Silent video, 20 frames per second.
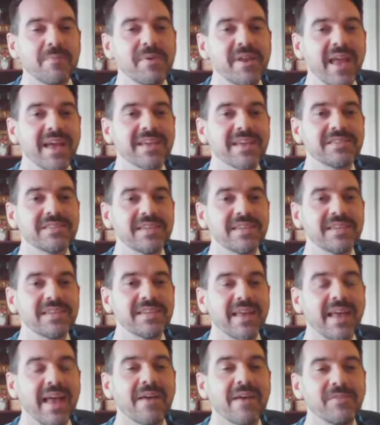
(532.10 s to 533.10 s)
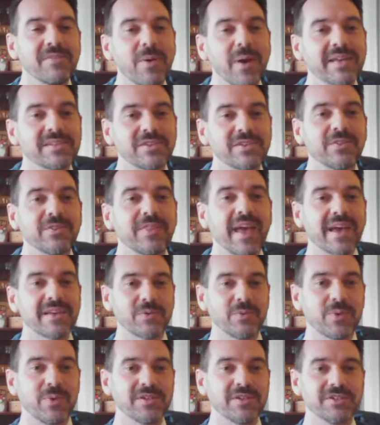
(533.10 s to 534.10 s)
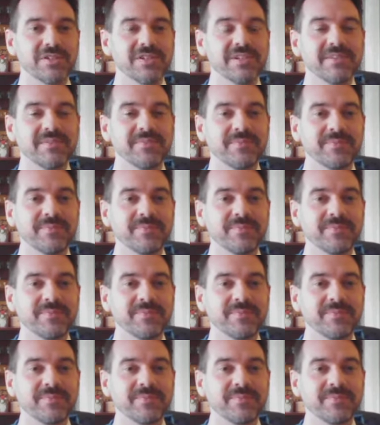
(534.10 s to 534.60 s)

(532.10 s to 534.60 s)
I'm going to ask have you ask your last question.